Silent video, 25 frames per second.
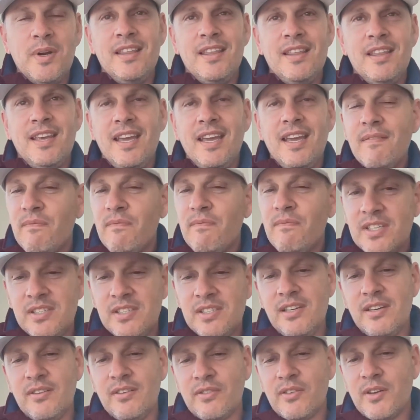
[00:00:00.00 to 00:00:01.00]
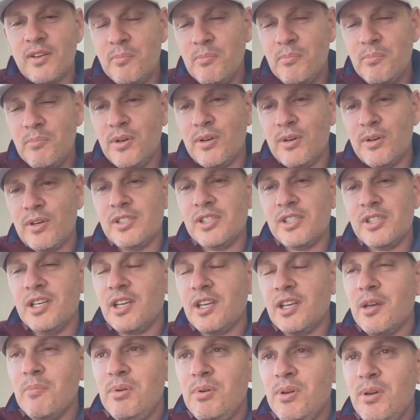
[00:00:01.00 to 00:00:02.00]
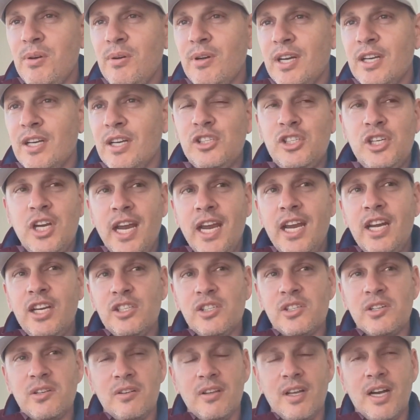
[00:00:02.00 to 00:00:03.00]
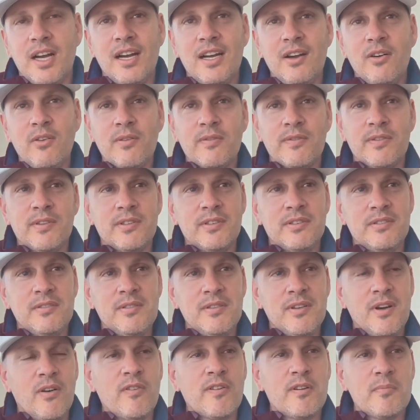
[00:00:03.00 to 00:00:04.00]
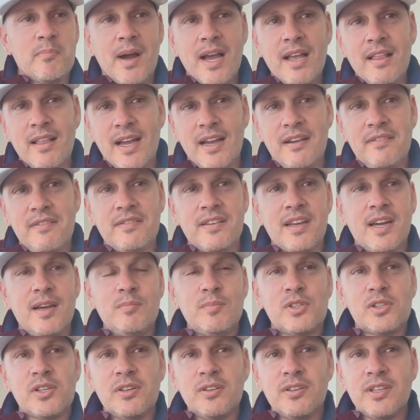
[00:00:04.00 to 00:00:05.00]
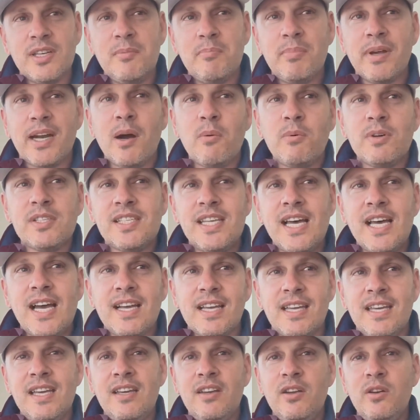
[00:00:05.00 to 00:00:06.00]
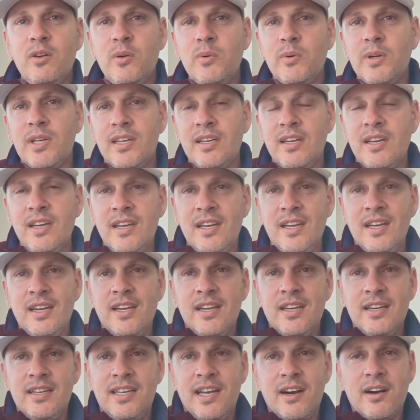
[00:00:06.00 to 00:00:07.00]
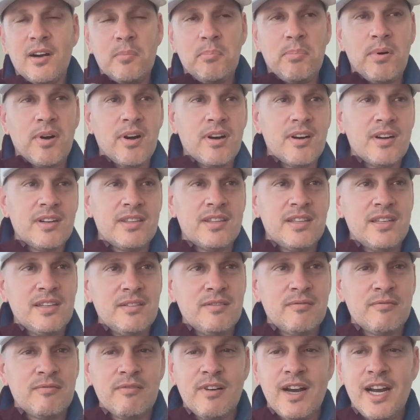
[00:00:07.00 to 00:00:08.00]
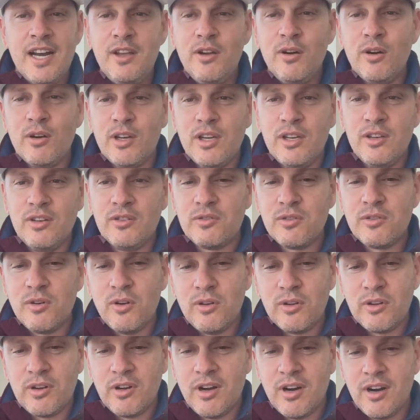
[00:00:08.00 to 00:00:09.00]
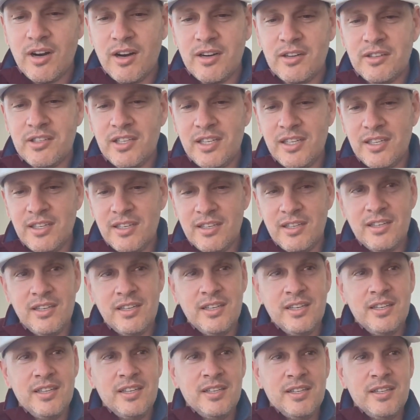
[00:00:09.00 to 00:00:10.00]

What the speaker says: in the infancy of computers, and computer has changed a lot over my lifetime, certainly. But I was that kid who would tear apart the radio control car to,